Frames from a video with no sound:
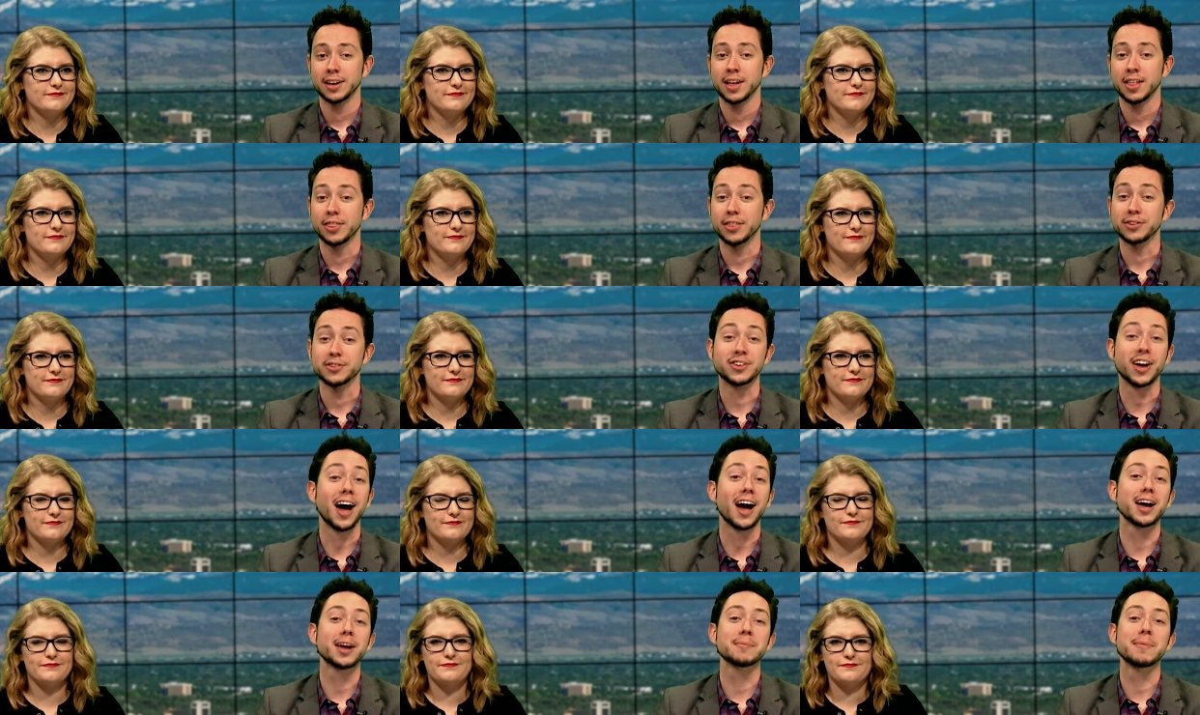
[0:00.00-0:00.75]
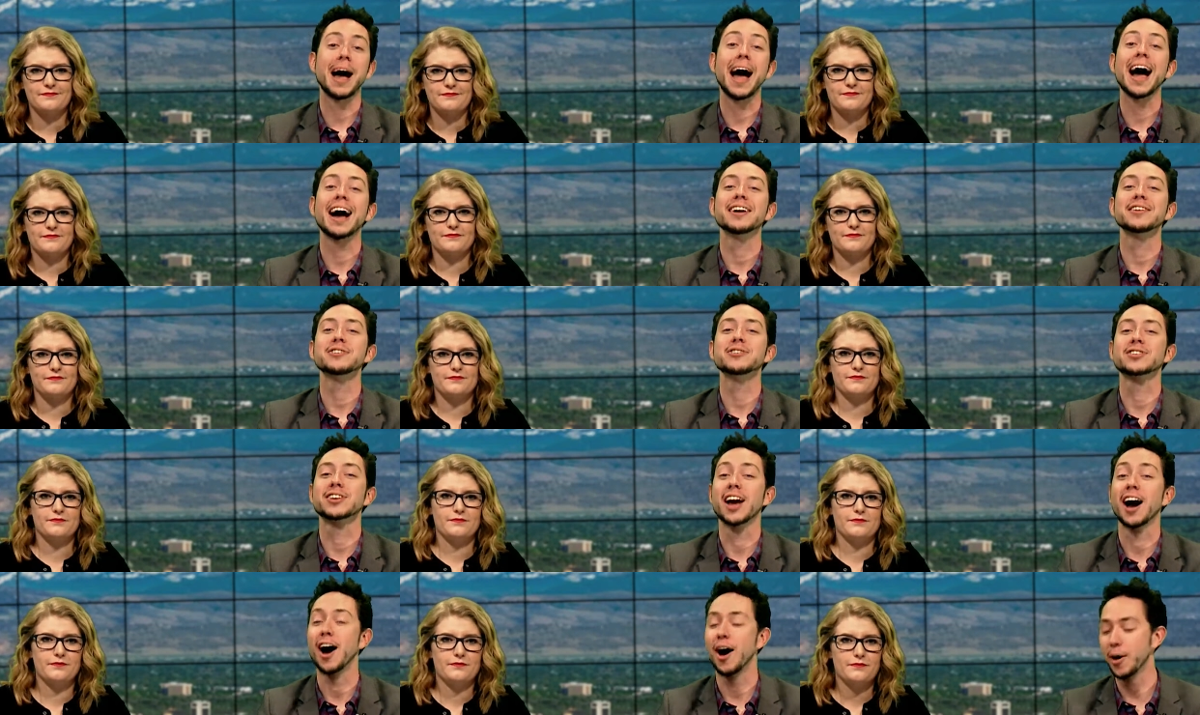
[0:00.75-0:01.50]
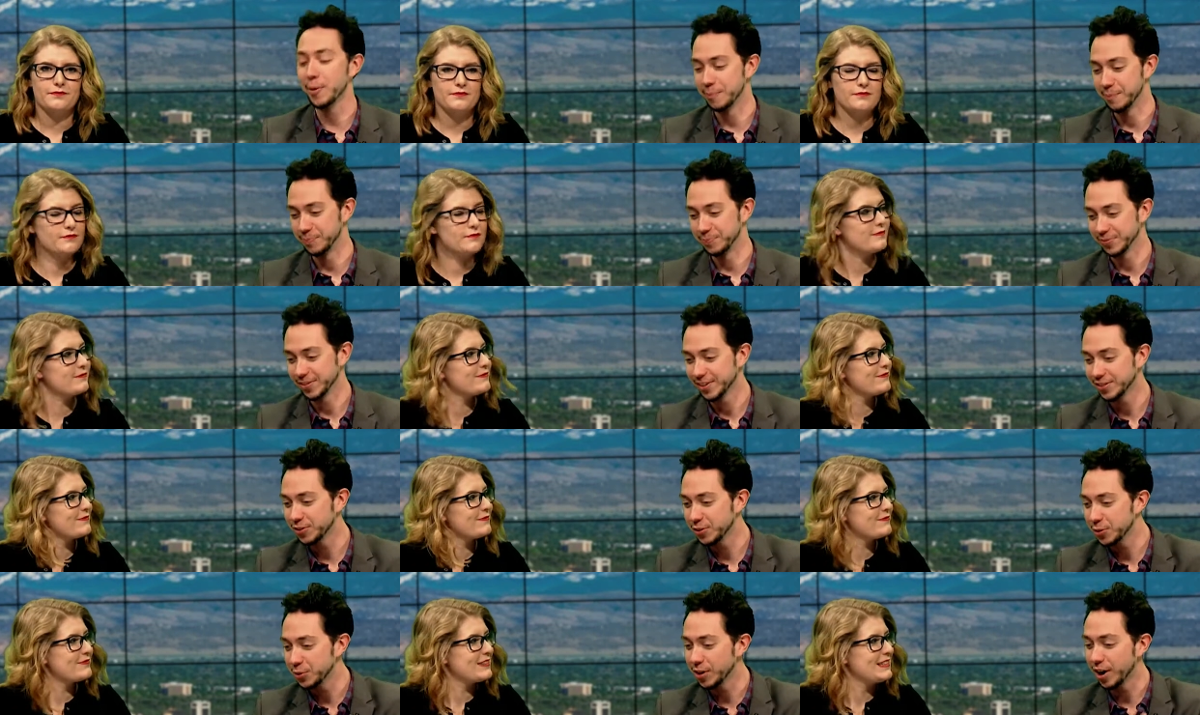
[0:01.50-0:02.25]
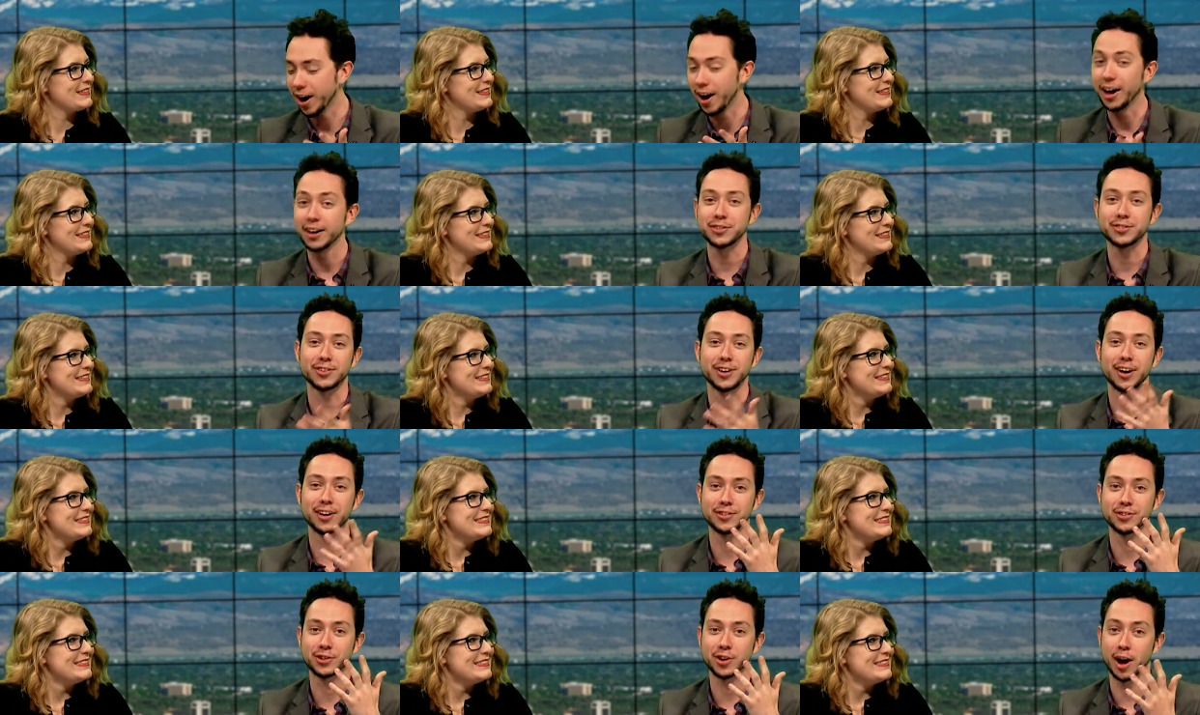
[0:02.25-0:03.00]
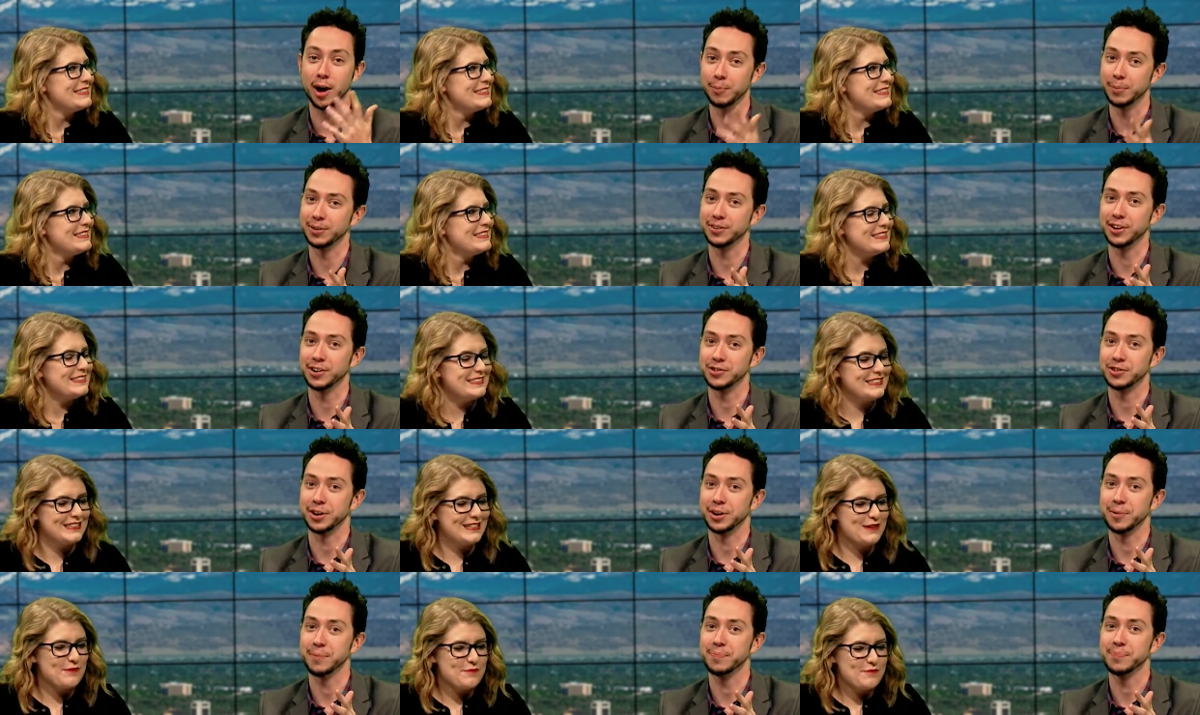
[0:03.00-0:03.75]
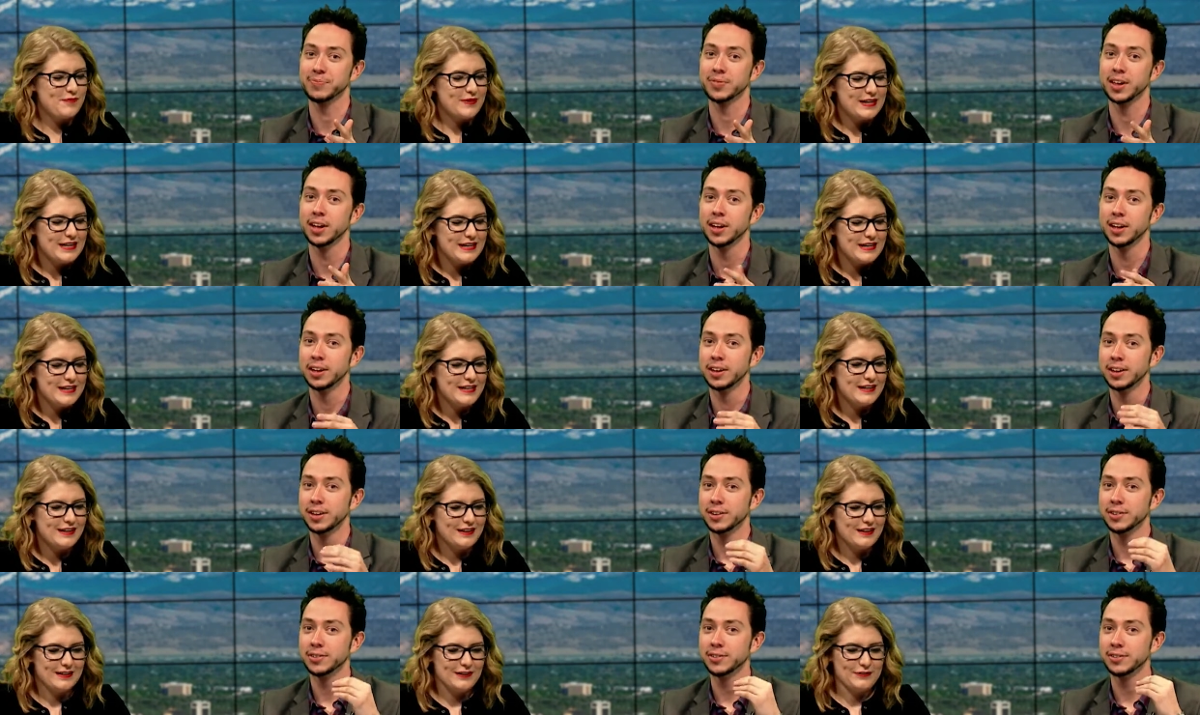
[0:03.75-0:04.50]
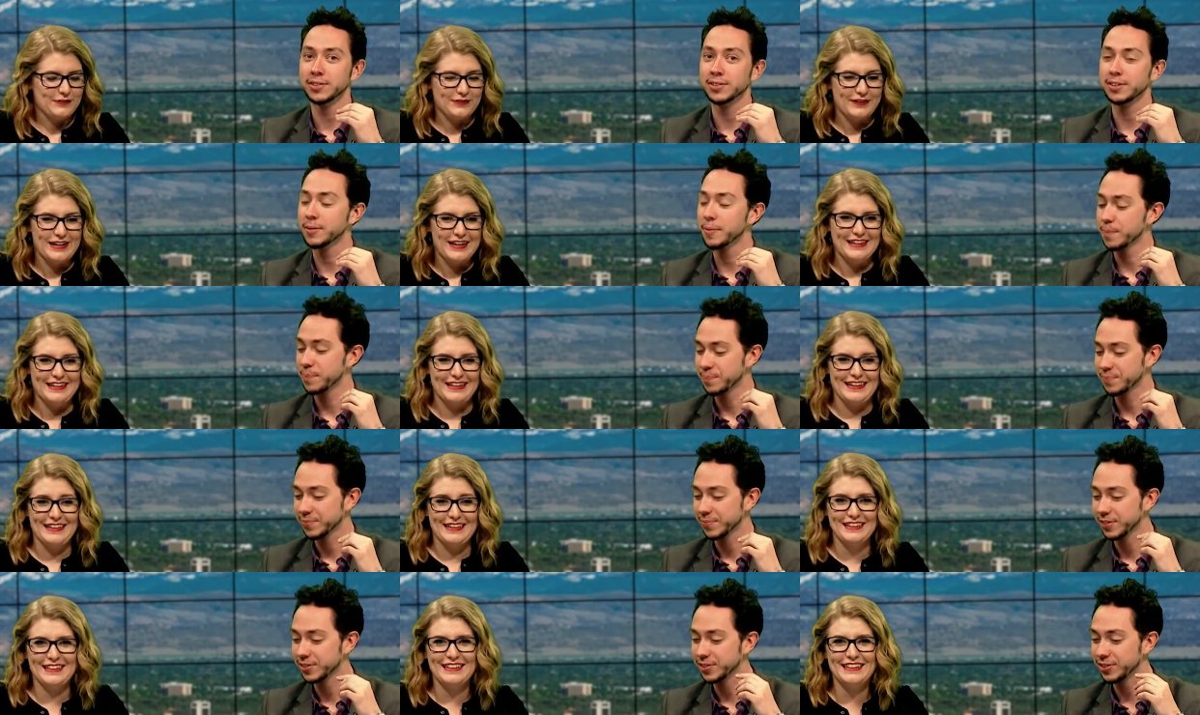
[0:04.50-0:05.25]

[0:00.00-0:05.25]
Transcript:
Speaker 1: The time has come to do the hot sauce competition. We are ready.